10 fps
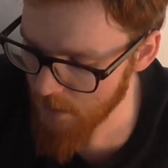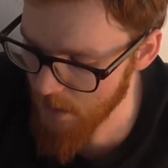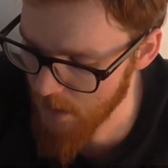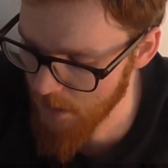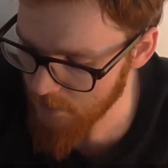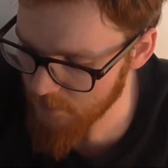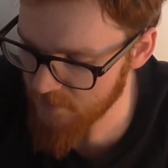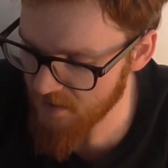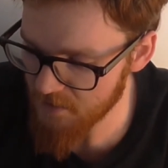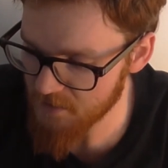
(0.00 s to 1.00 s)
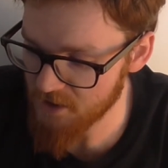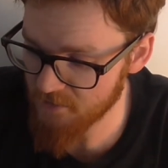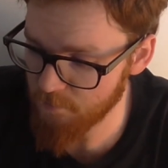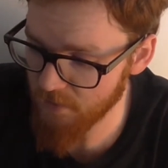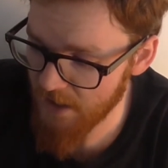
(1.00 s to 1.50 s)
that
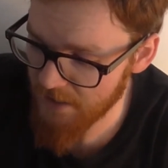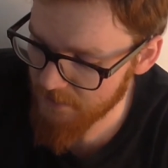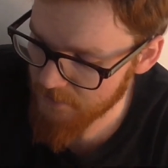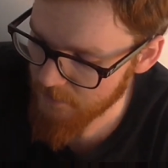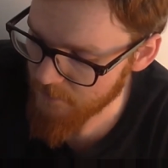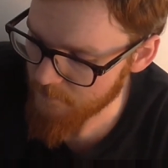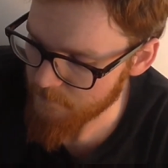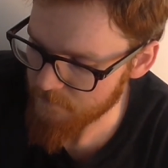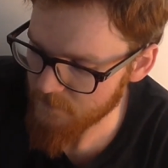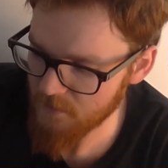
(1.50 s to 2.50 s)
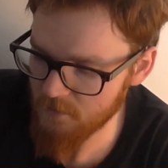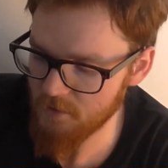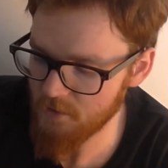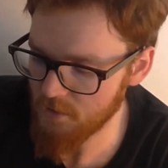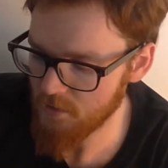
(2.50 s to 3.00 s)
she's playing.
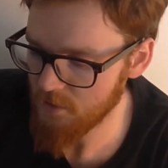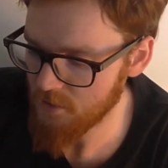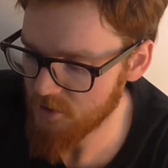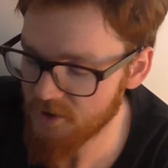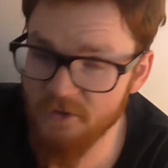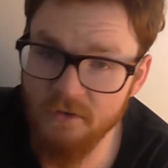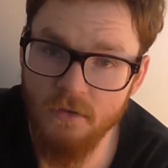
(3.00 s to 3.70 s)
She's